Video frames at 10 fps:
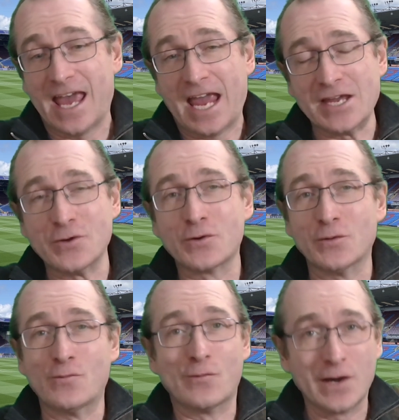you
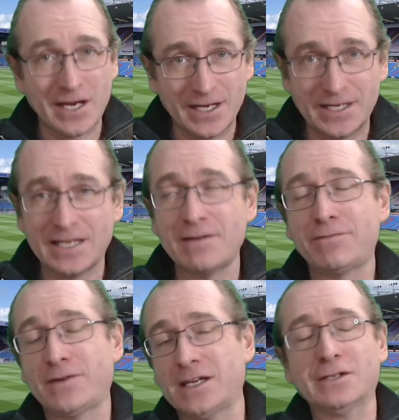could really
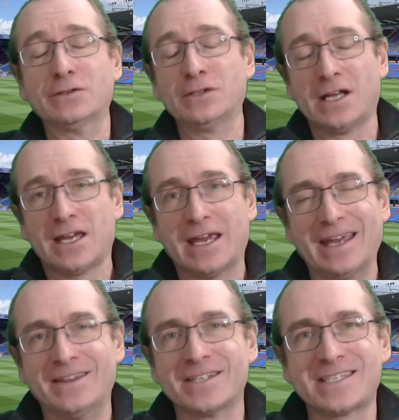feel
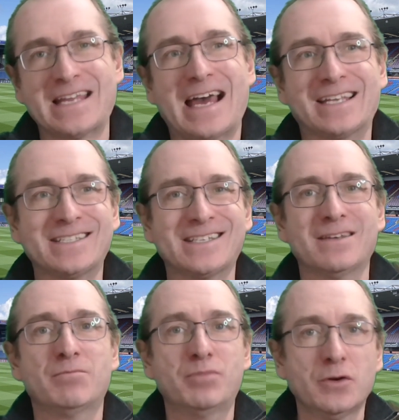in the stands the
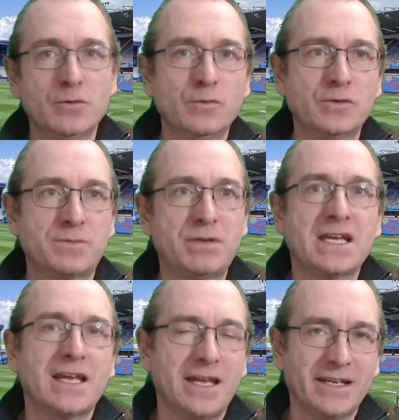boos
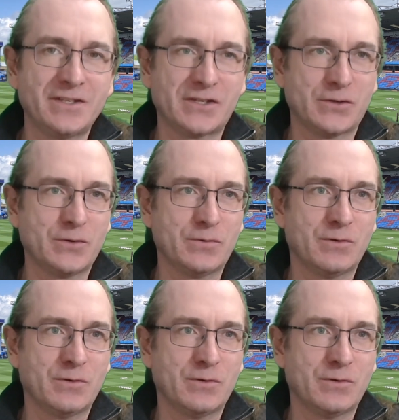beginning to